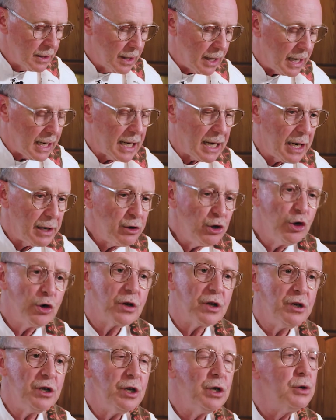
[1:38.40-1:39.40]
Uh, you
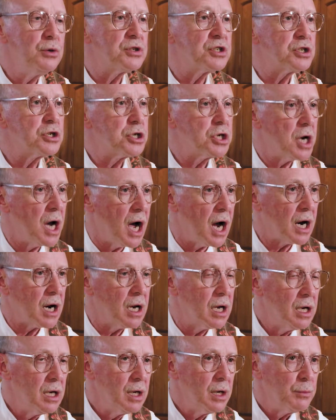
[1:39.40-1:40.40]
could use chuck,
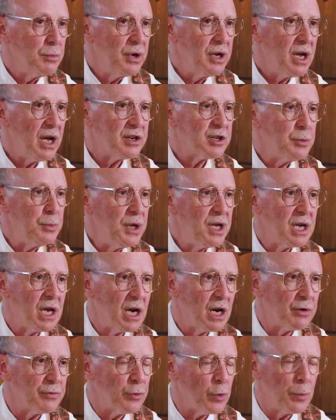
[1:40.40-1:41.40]
but you have to be
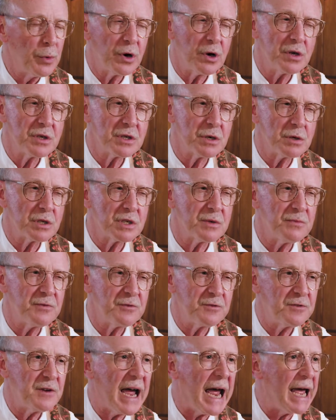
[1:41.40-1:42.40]
careful because there's some
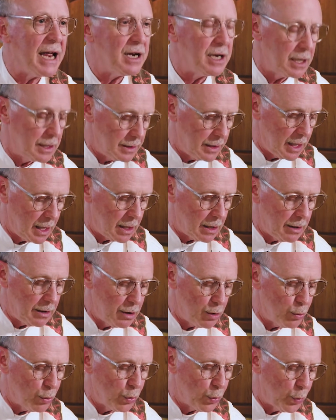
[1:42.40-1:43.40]
fat in there and
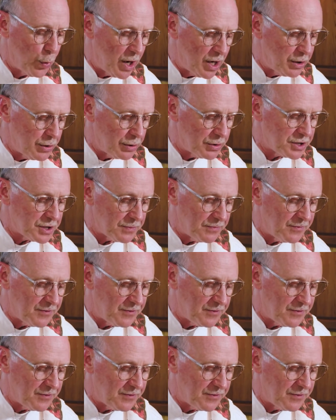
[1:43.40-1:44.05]
it will render some